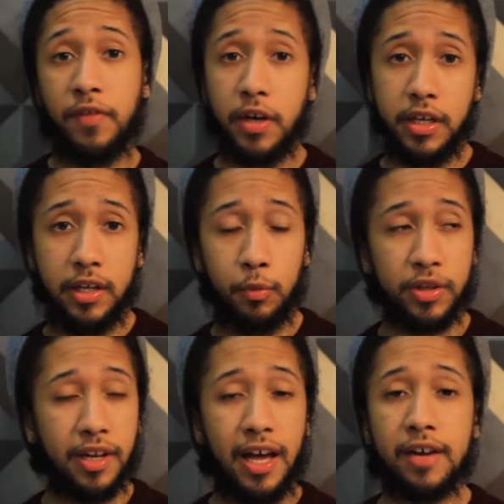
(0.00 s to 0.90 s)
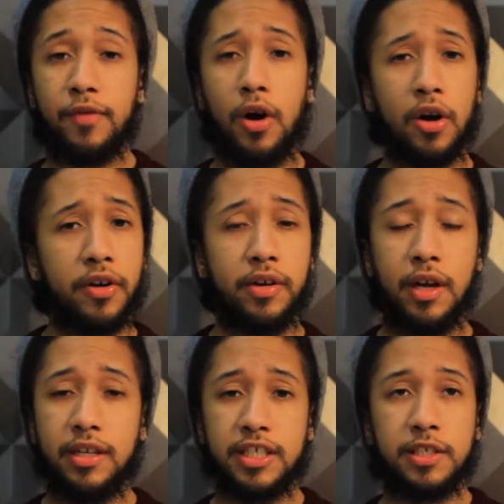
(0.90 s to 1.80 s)
funny with a lot of heart
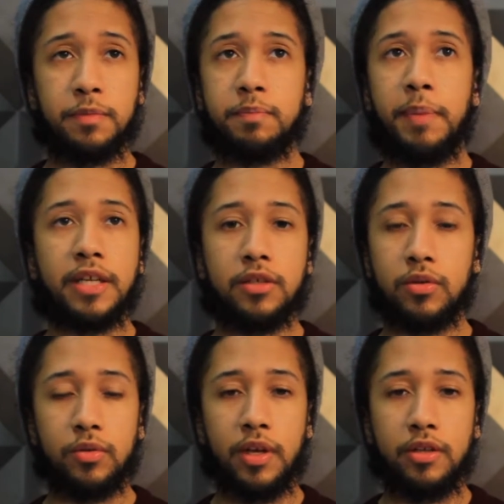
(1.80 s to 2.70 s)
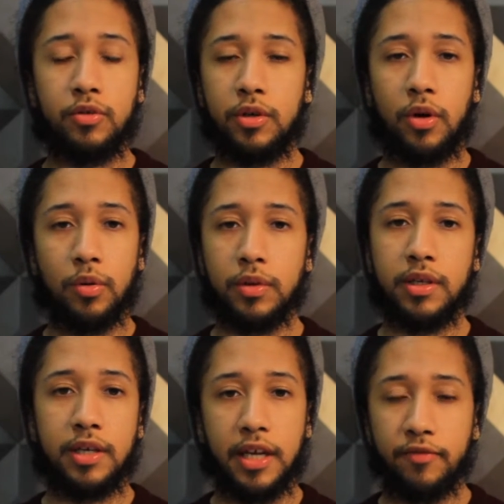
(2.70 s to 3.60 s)
and a spectacle that you can
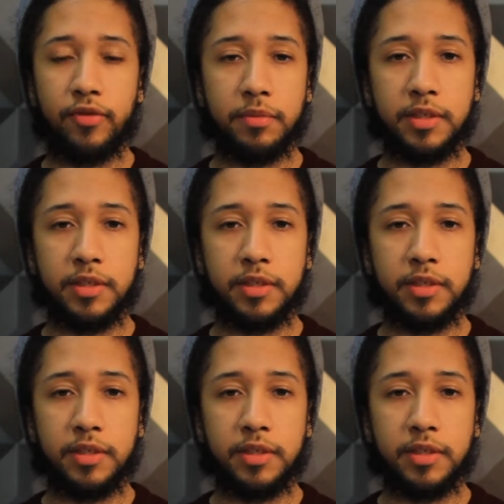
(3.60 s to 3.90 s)
only get from